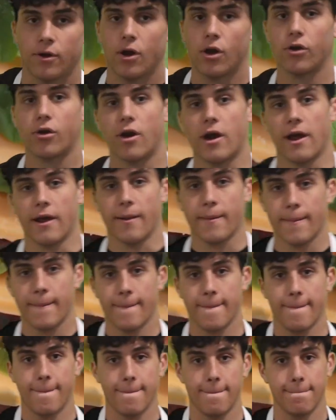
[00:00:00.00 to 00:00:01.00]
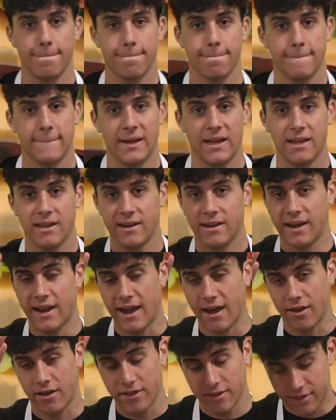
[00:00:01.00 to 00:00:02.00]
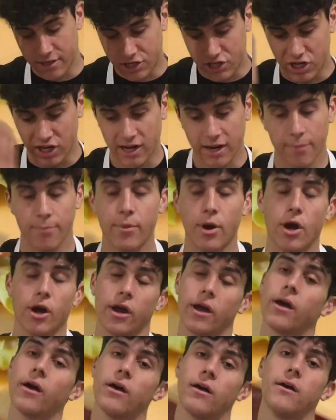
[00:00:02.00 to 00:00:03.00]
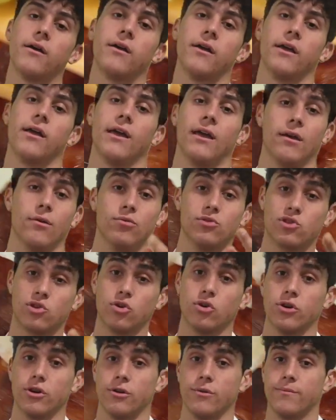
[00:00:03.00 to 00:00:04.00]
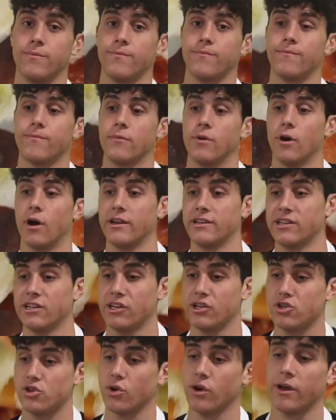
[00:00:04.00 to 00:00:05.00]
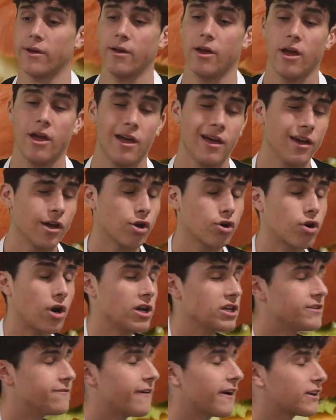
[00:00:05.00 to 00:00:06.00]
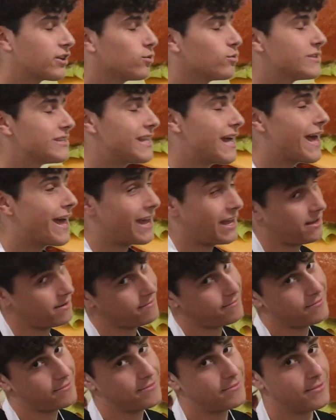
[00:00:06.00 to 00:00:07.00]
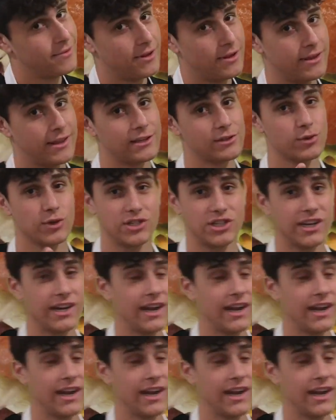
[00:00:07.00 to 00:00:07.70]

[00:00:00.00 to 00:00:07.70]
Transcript: All right. Now, the chicken burger. It was good. I did enjoy it. Crunch factor was there. That's what